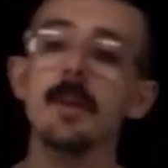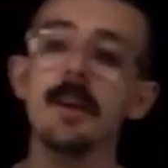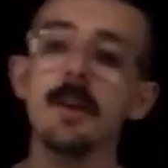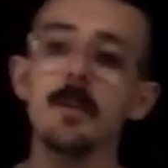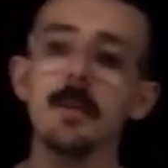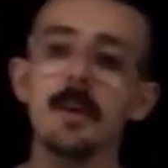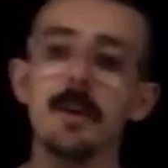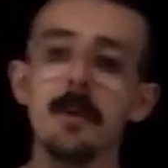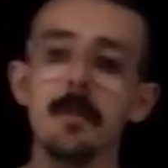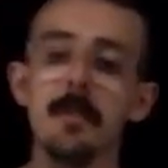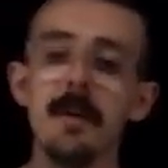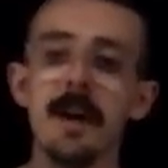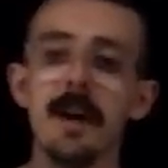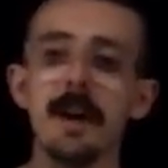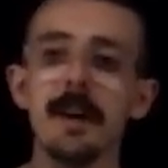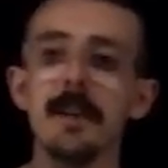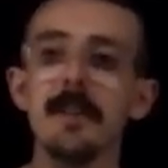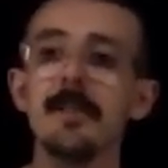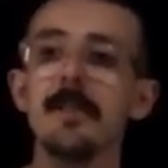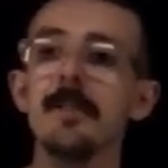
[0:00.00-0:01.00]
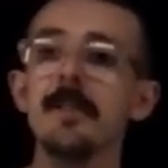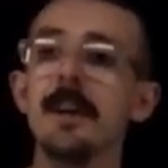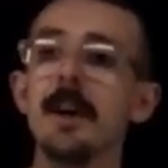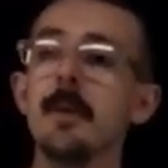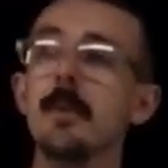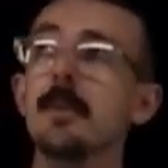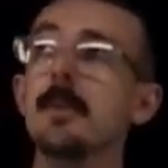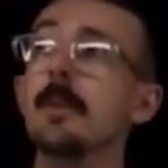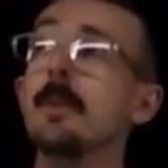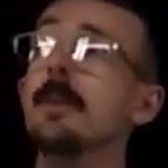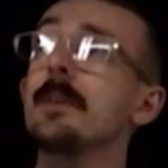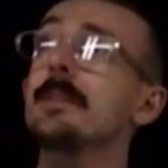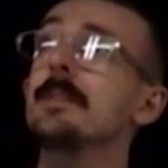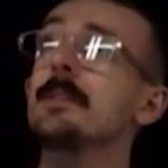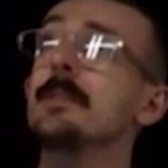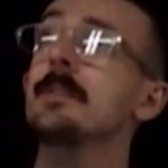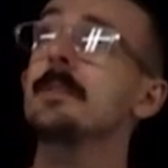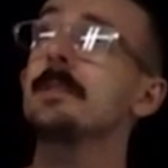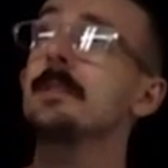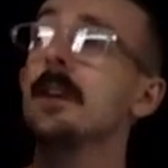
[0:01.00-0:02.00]
Okay, welcome back. So now we're going
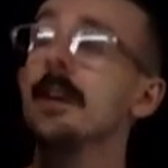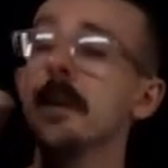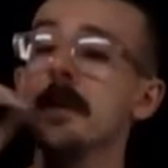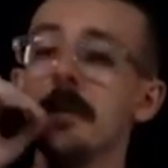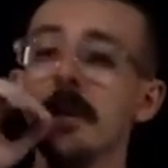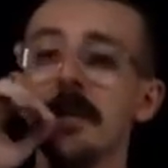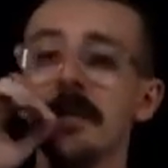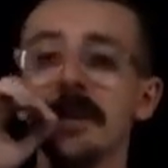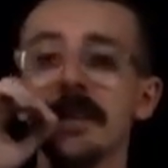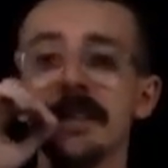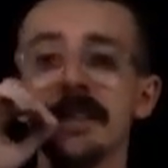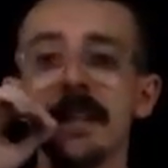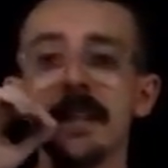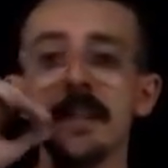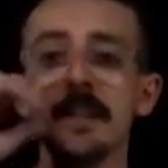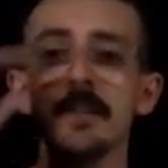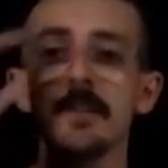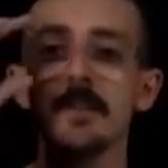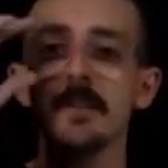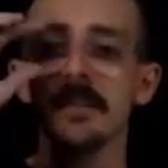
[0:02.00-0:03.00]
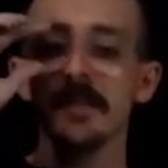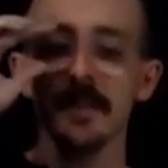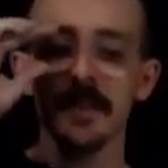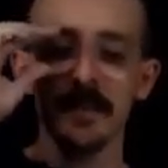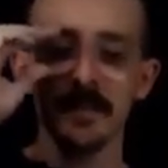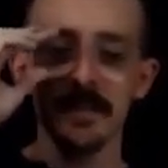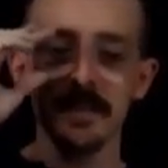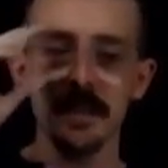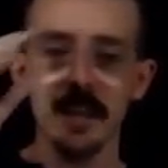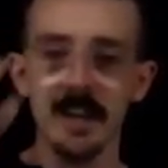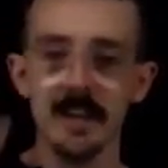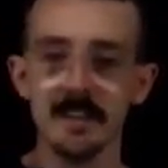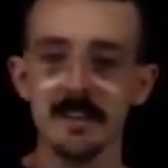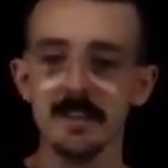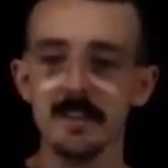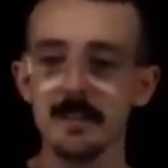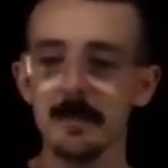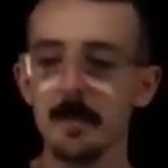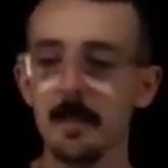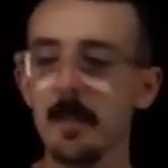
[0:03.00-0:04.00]
to talk about the second derivative
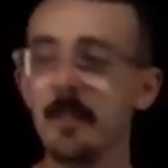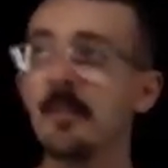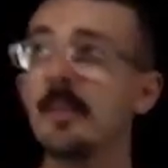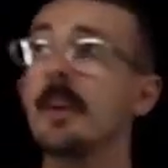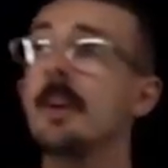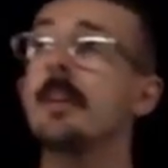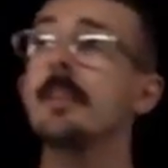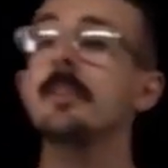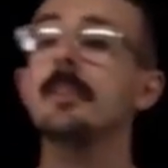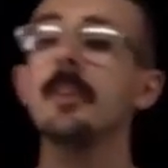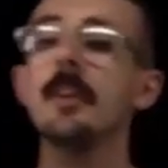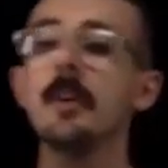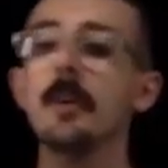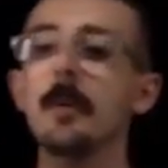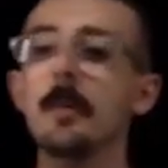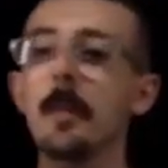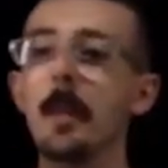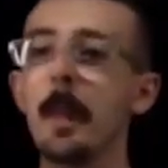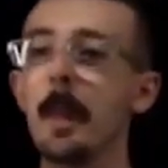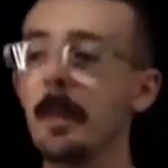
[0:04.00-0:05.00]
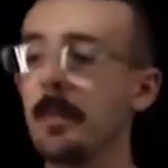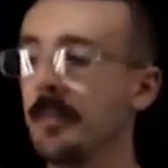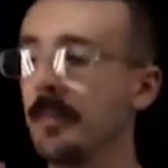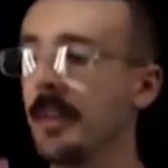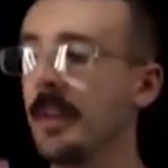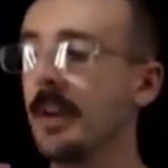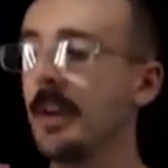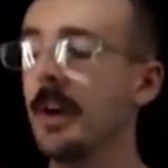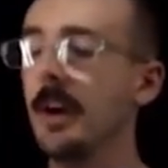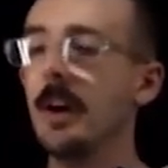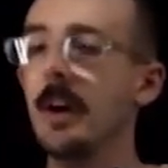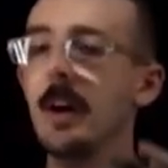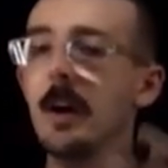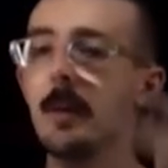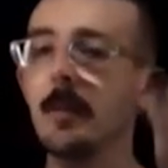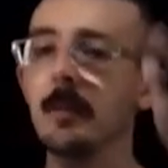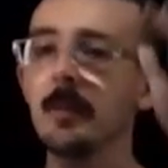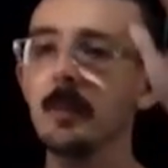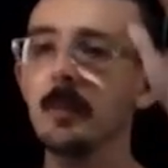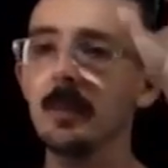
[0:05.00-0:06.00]
test. So
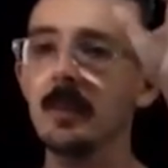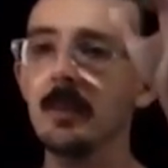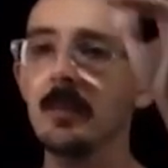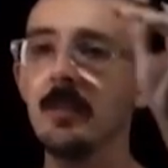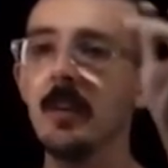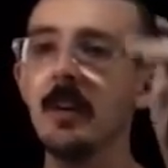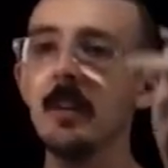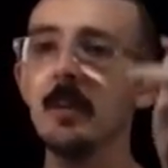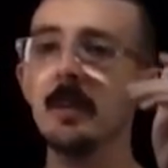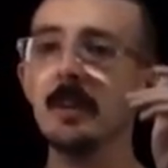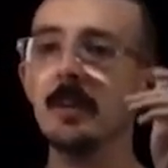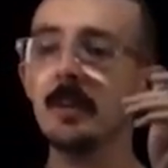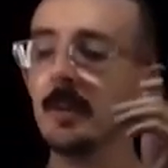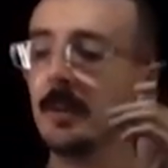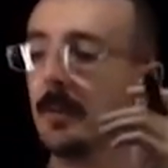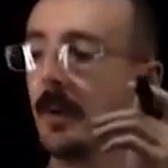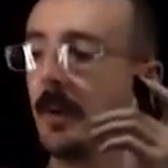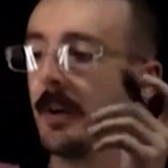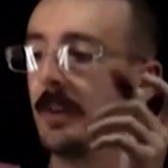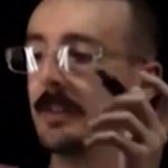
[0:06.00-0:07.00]
um, with the following three